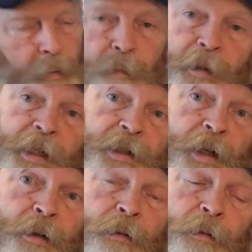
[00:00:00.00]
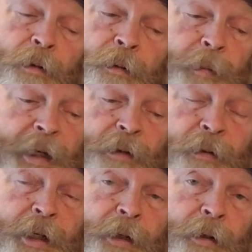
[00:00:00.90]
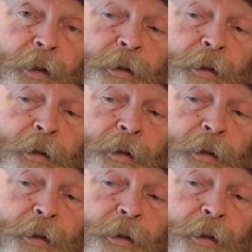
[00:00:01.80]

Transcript: I mean, it's on, but I don't hear